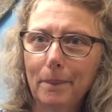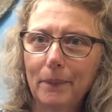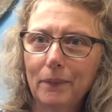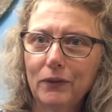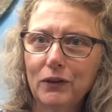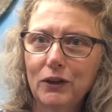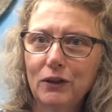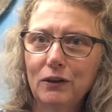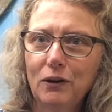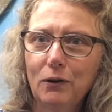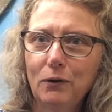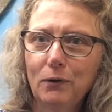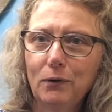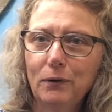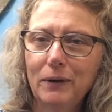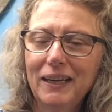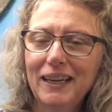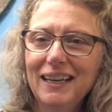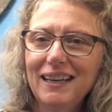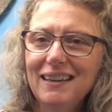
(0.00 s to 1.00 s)
Do you know who
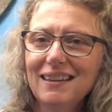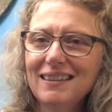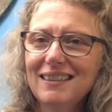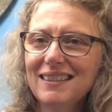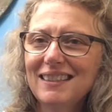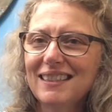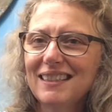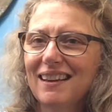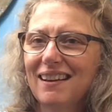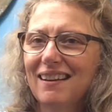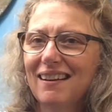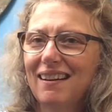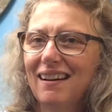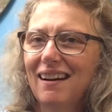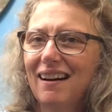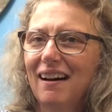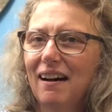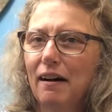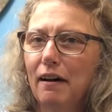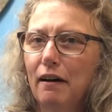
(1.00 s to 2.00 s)
he is?
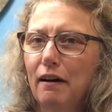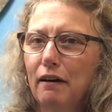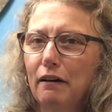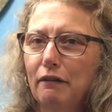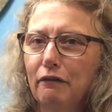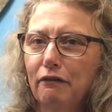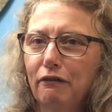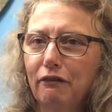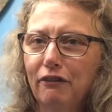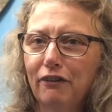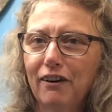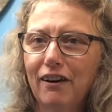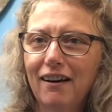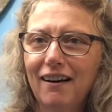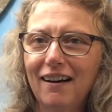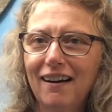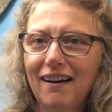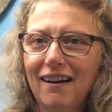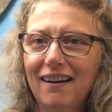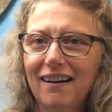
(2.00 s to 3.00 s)
A
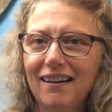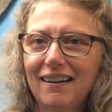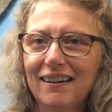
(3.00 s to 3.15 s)
frog.